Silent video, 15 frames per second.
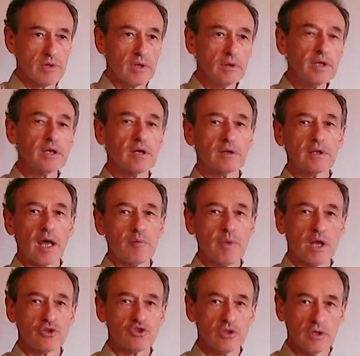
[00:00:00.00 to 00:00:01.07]
the linear
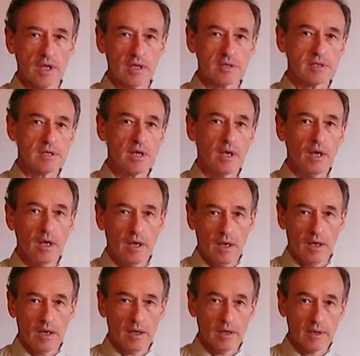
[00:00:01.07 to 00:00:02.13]
dimension is
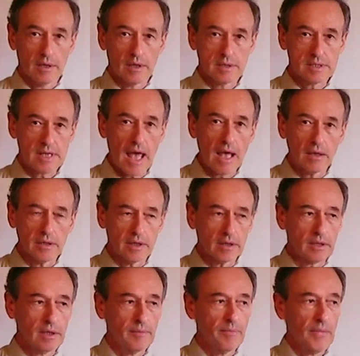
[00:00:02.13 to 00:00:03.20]
uh, scaling,
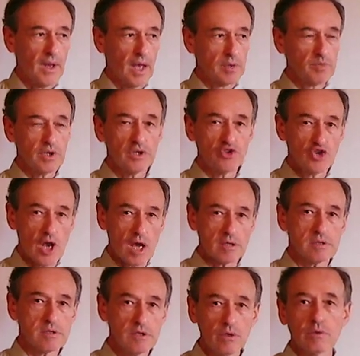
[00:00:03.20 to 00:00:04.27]
and we
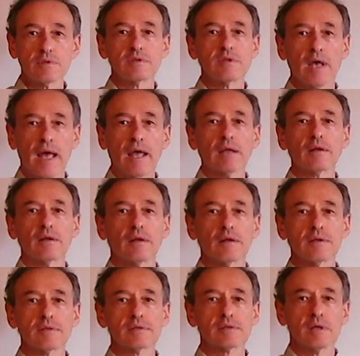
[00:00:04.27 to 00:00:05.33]
just use the
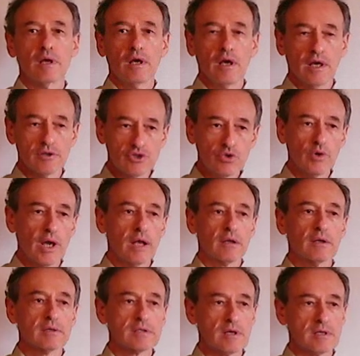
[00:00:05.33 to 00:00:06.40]
angles, and two
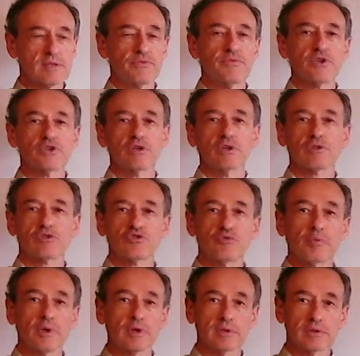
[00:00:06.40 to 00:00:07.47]
angles are sufficient to
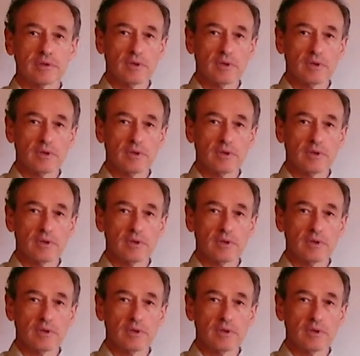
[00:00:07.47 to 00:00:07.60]
build